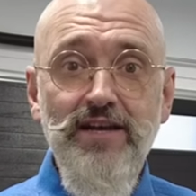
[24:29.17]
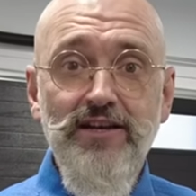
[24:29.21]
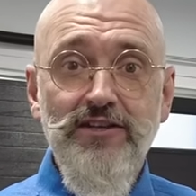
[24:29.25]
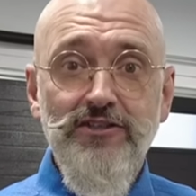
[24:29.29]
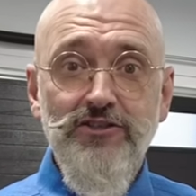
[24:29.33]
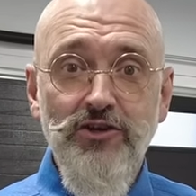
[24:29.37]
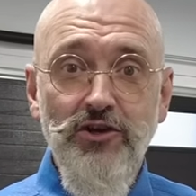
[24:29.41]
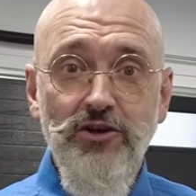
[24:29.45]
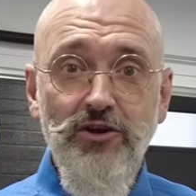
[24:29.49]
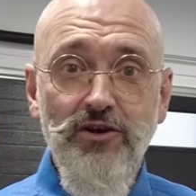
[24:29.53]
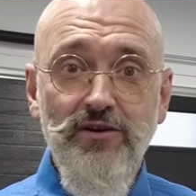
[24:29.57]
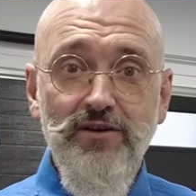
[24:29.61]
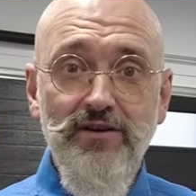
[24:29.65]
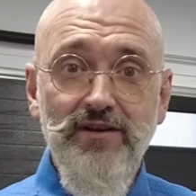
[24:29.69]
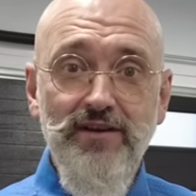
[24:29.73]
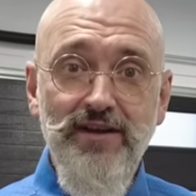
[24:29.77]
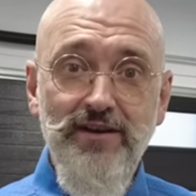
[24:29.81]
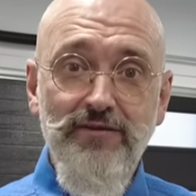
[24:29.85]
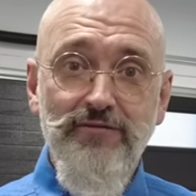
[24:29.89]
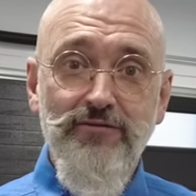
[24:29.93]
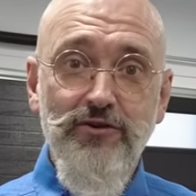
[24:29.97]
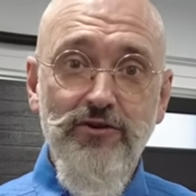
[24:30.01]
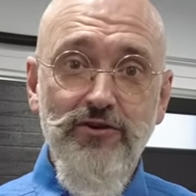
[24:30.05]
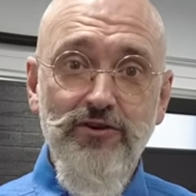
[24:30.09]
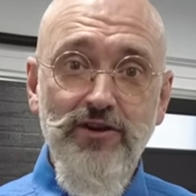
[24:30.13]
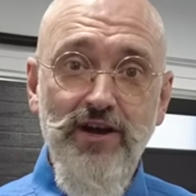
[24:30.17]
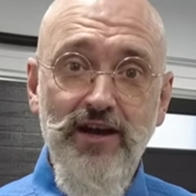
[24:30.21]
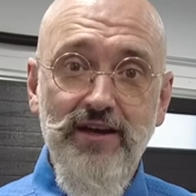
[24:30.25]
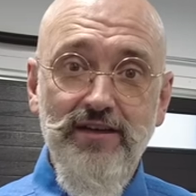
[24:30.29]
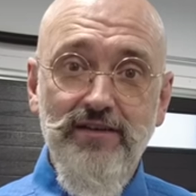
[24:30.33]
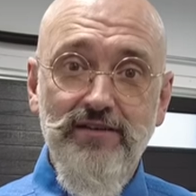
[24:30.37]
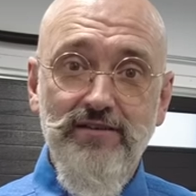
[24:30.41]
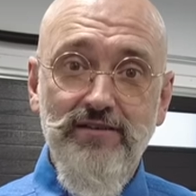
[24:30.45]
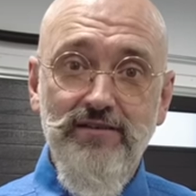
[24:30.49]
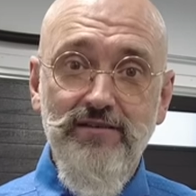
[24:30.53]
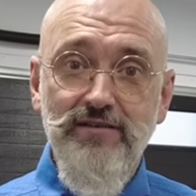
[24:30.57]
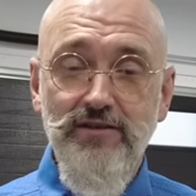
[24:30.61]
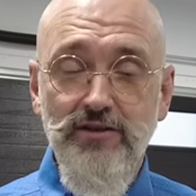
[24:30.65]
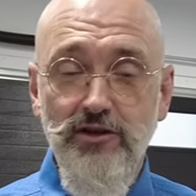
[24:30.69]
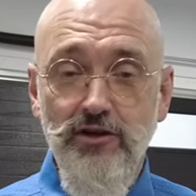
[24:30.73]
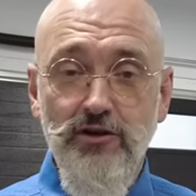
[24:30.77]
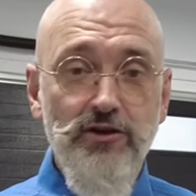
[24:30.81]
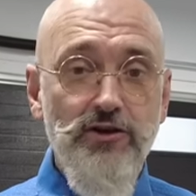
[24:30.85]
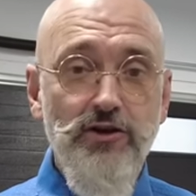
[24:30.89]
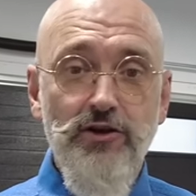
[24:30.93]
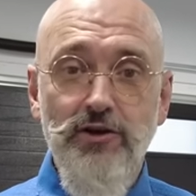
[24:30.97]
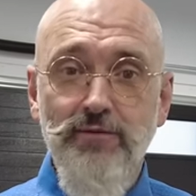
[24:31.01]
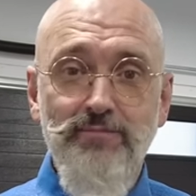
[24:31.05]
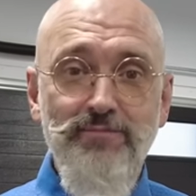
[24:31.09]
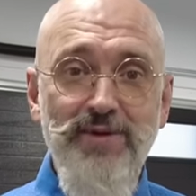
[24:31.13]
So if you're not, you know,
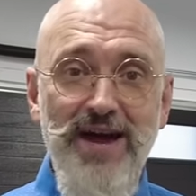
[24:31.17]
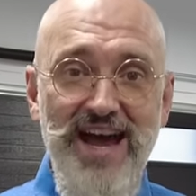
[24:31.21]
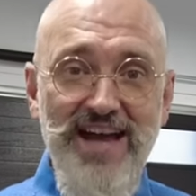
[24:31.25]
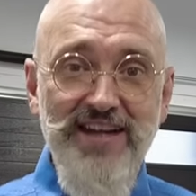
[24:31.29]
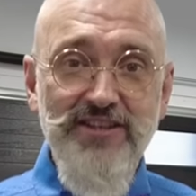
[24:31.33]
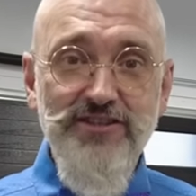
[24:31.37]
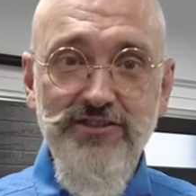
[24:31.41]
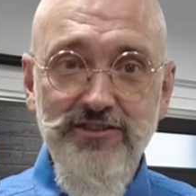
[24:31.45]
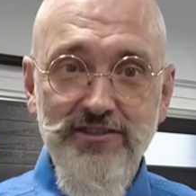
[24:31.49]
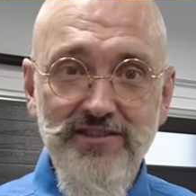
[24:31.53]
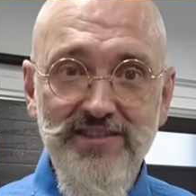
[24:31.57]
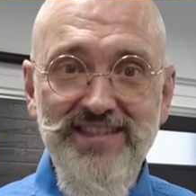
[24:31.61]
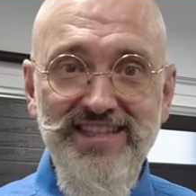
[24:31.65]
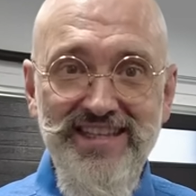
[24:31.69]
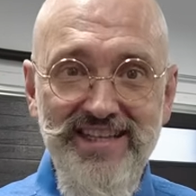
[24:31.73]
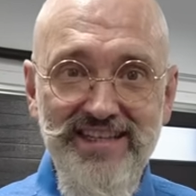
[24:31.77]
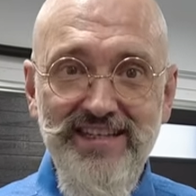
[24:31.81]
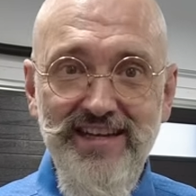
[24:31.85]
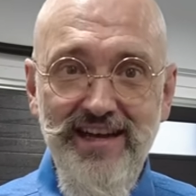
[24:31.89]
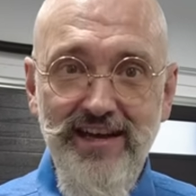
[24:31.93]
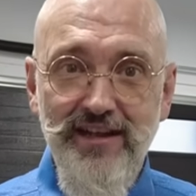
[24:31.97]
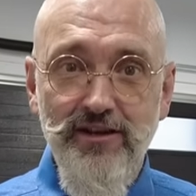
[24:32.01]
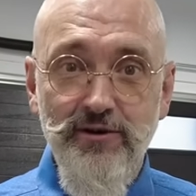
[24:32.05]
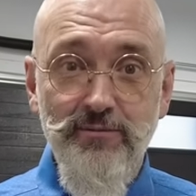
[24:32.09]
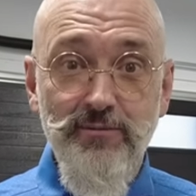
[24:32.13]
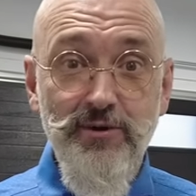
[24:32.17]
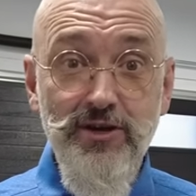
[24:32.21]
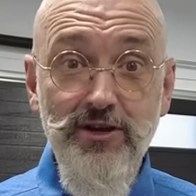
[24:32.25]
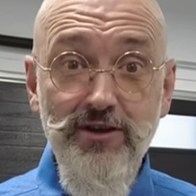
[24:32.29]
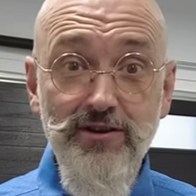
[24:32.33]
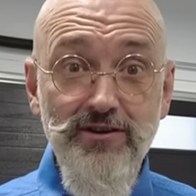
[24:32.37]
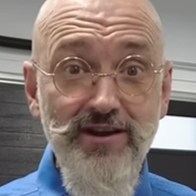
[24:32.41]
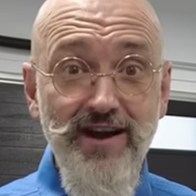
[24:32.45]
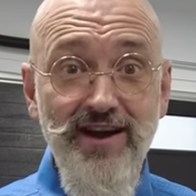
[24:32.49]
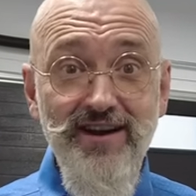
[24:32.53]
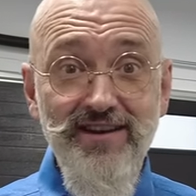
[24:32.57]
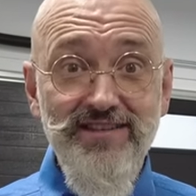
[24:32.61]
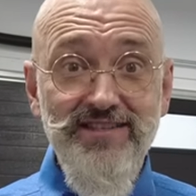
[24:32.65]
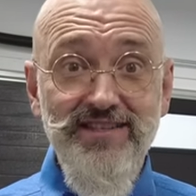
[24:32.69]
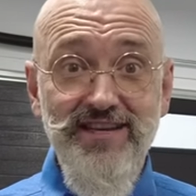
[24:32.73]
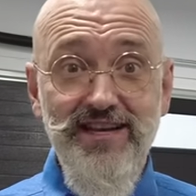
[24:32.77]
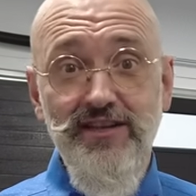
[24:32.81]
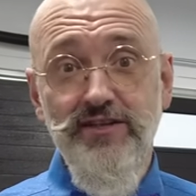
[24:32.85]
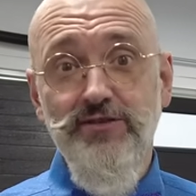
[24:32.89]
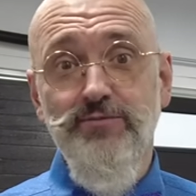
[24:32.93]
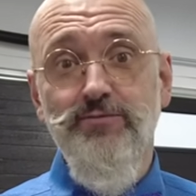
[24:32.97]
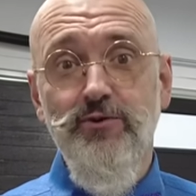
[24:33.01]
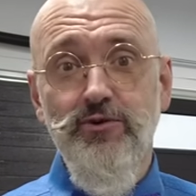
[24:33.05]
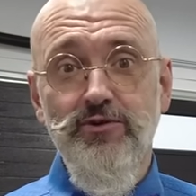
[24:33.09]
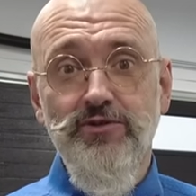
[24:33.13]
you're a passionate detailer, but you're not a
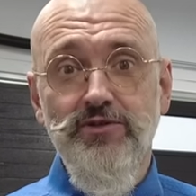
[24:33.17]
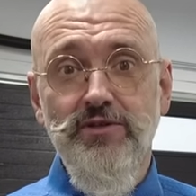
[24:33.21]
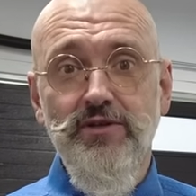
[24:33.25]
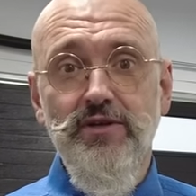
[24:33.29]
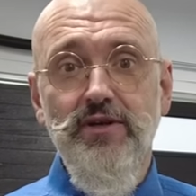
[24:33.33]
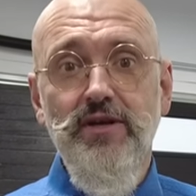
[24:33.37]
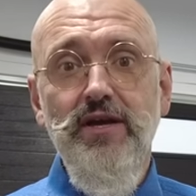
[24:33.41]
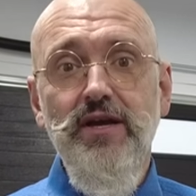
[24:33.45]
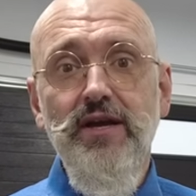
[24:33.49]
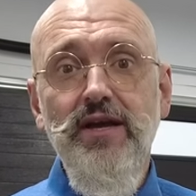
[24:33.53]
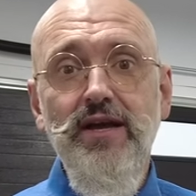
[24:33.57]
salesperson,